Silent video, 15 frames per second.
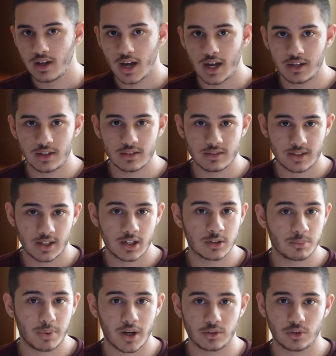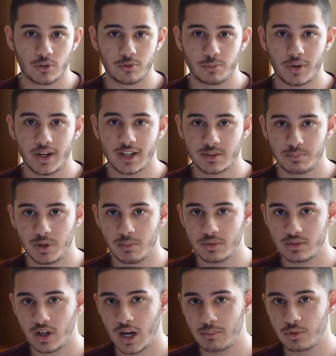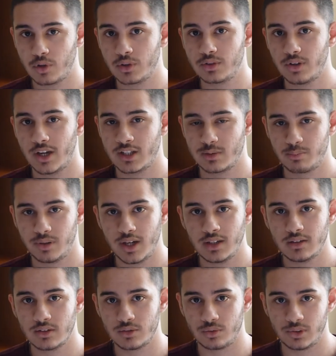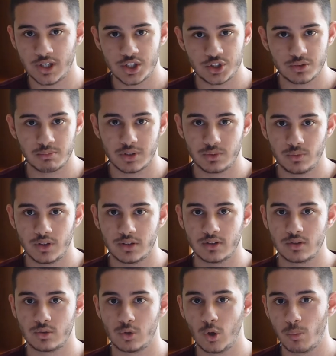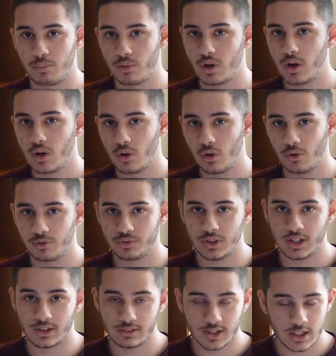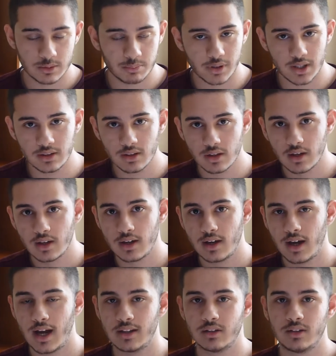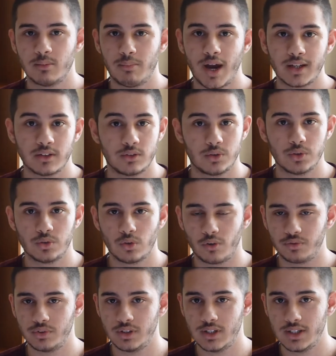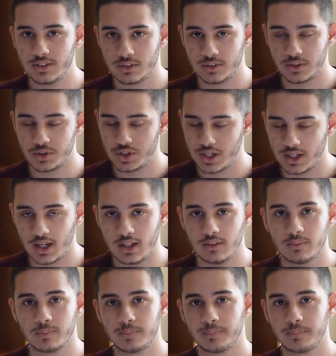And in the second part of my experiment, I'm going to explain the relation between the slope of the inclined plane and the magnitude of the heat energy again.